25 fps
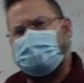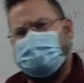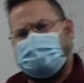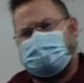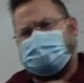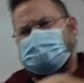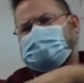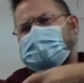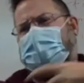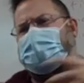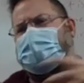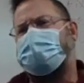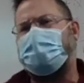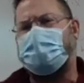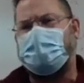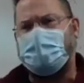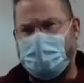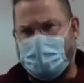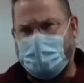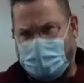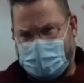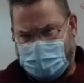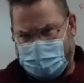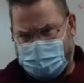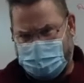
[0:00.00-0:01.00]
a separate
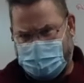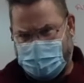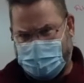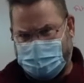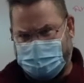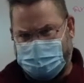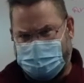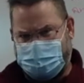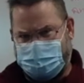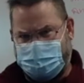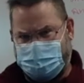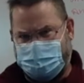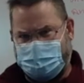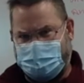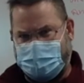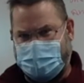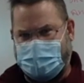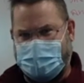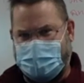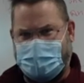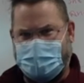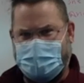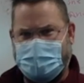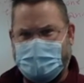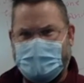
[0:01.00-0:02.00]
document,
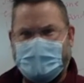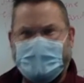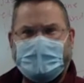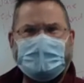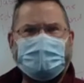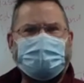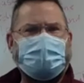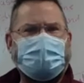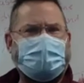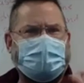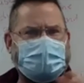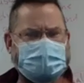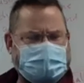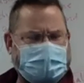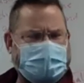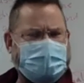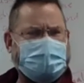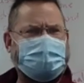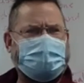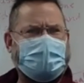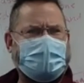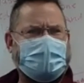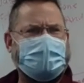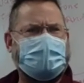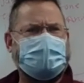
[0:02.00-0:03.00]
okay? For those on the
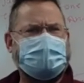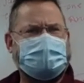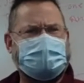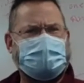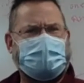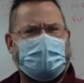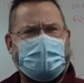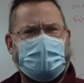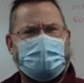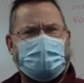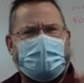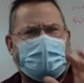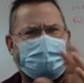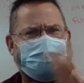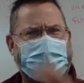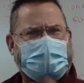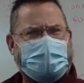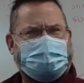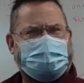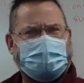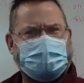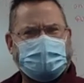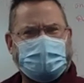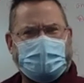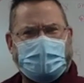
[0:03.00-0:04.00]
video, sorry, we have
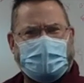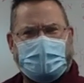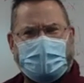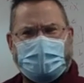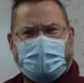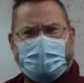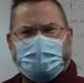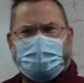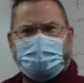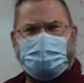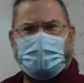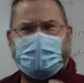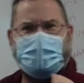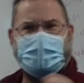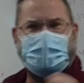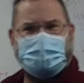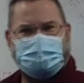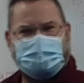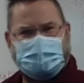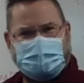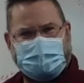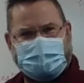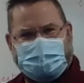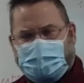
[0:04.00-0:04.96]
people joining Google Meet and I'm just